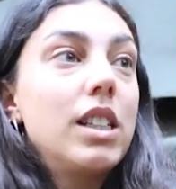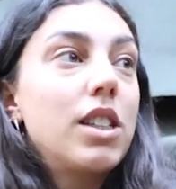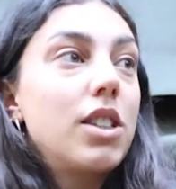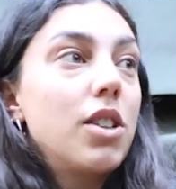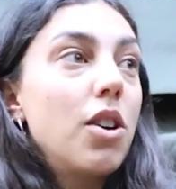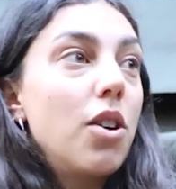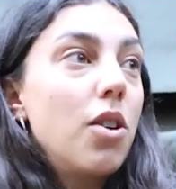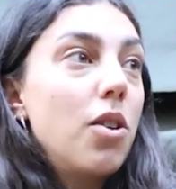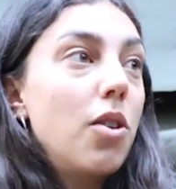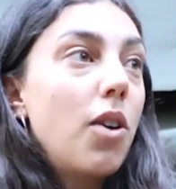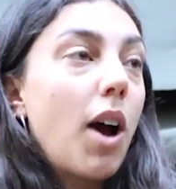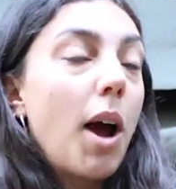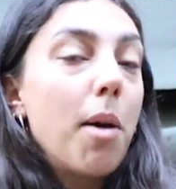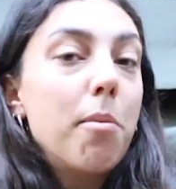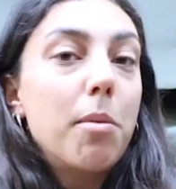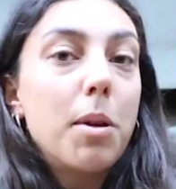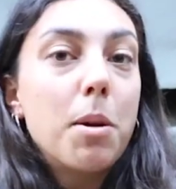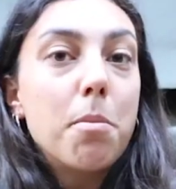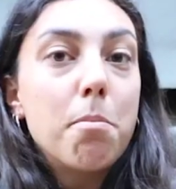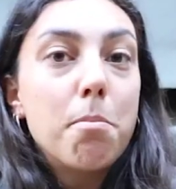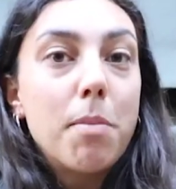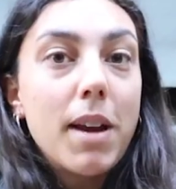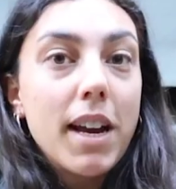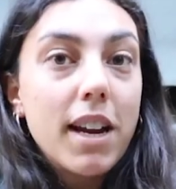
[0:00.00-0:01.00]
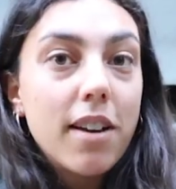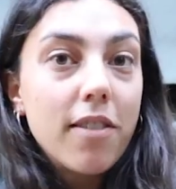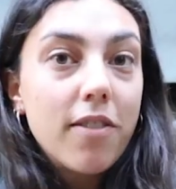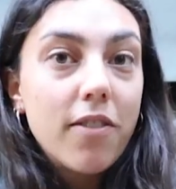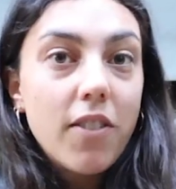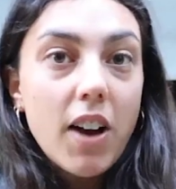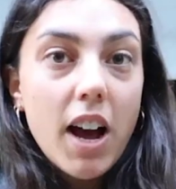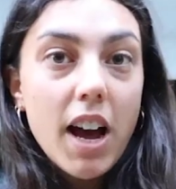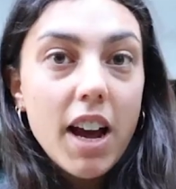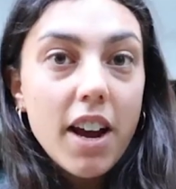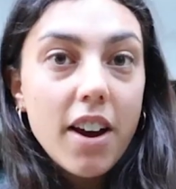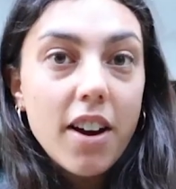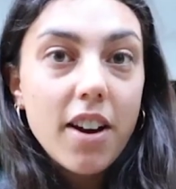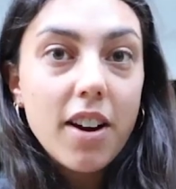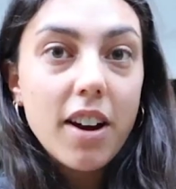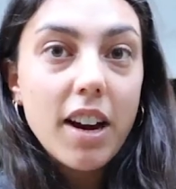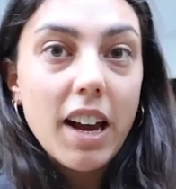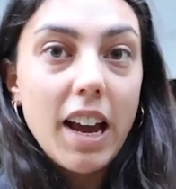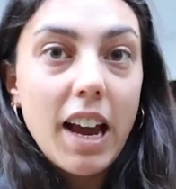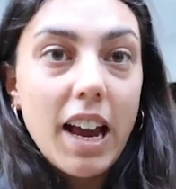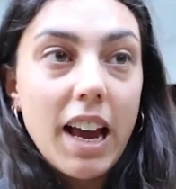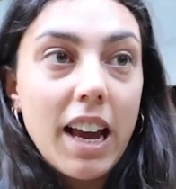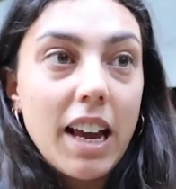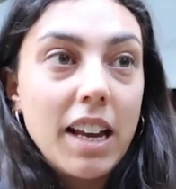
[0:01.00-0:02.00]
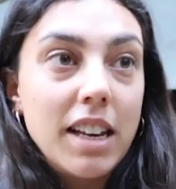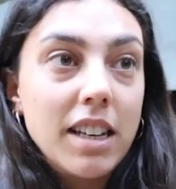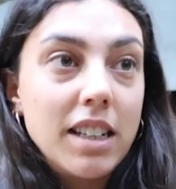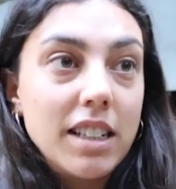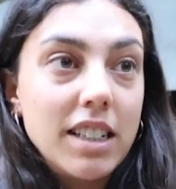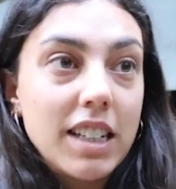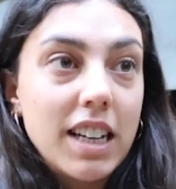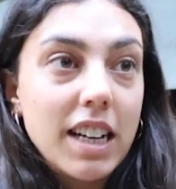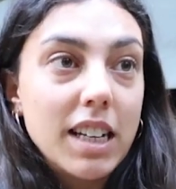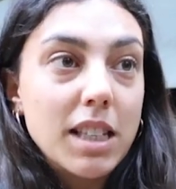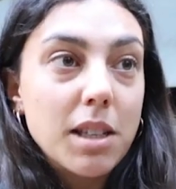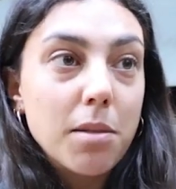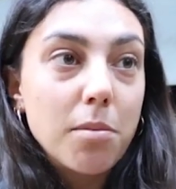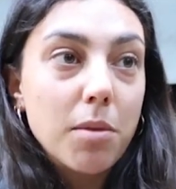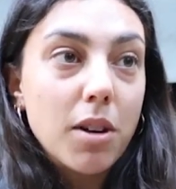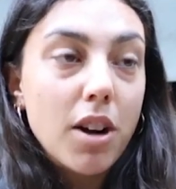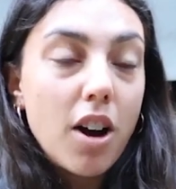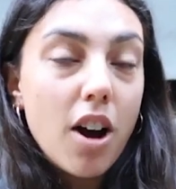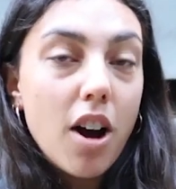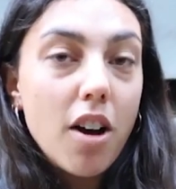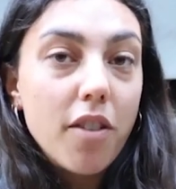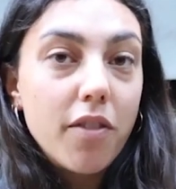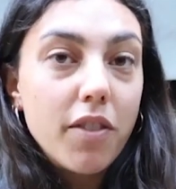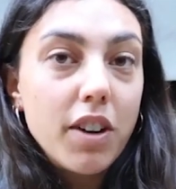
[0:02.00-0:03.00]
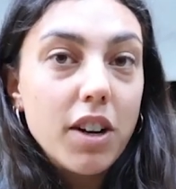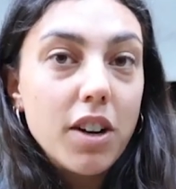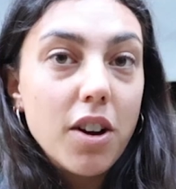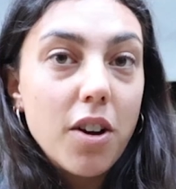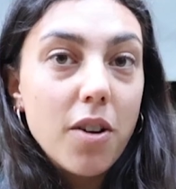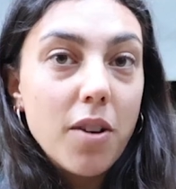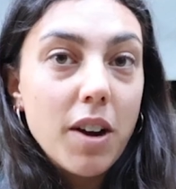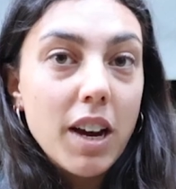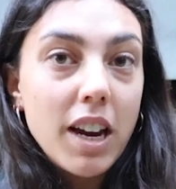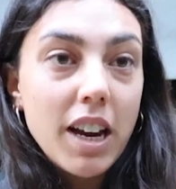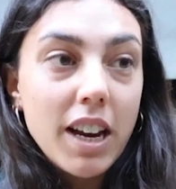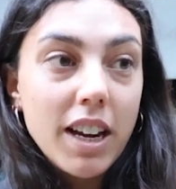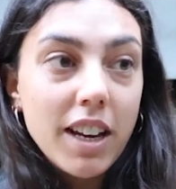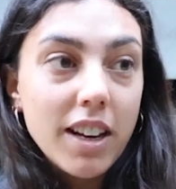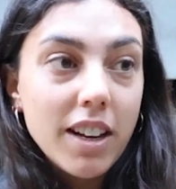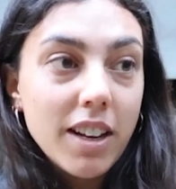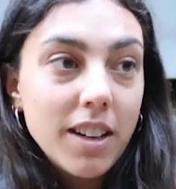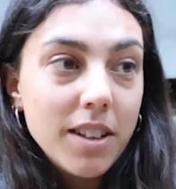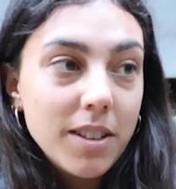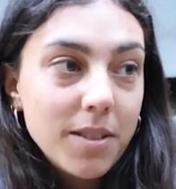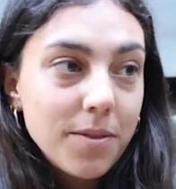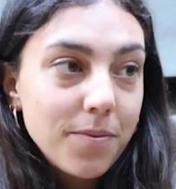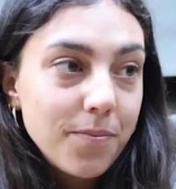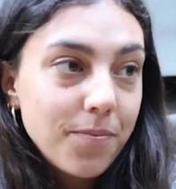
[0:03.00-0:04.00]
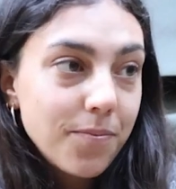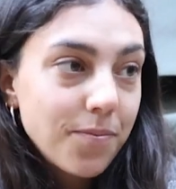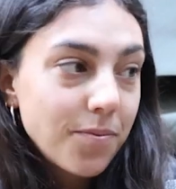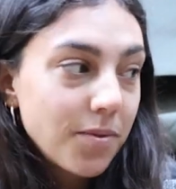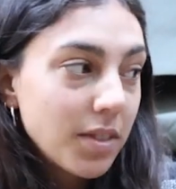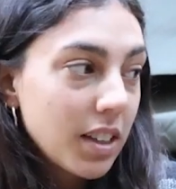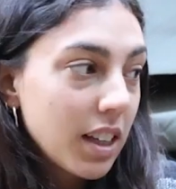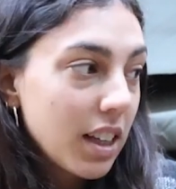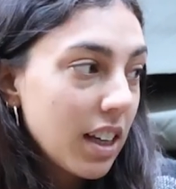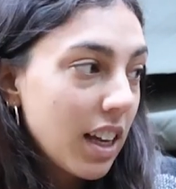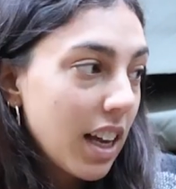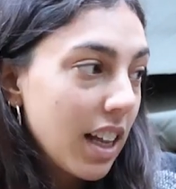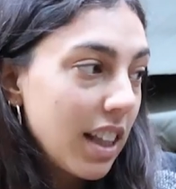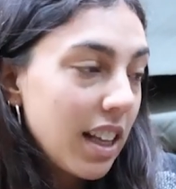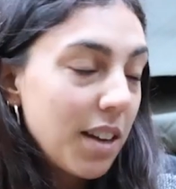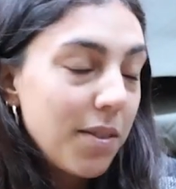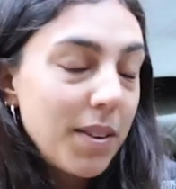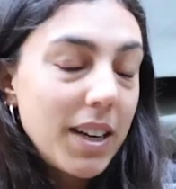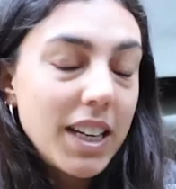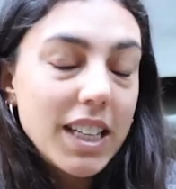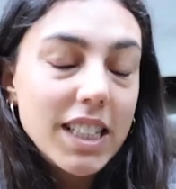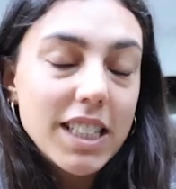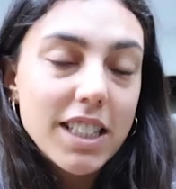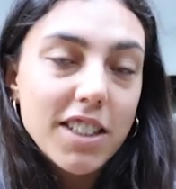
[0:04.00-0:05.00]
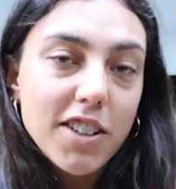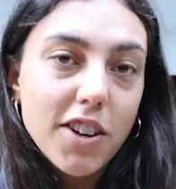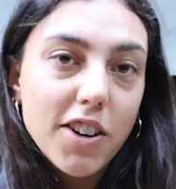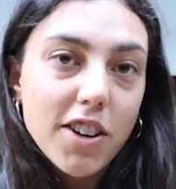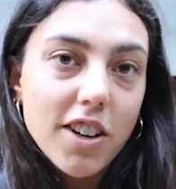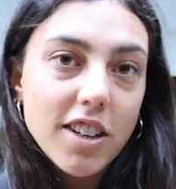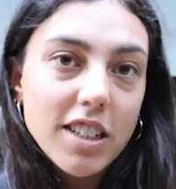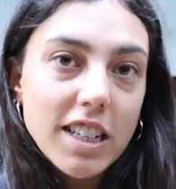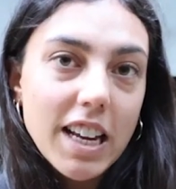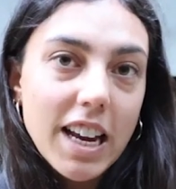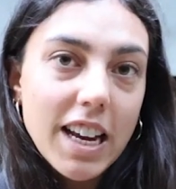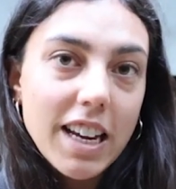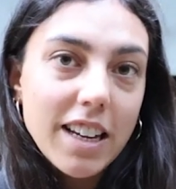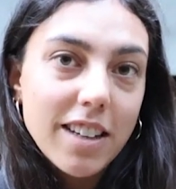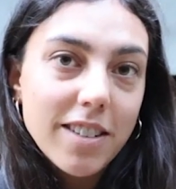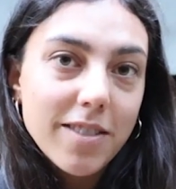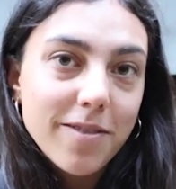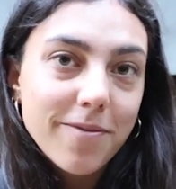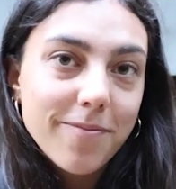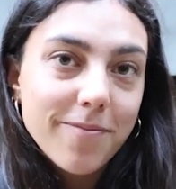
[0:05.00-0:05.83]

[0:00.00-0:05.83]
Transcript: So I'm gonna make a fire and get some coffee going, and then we can start our day.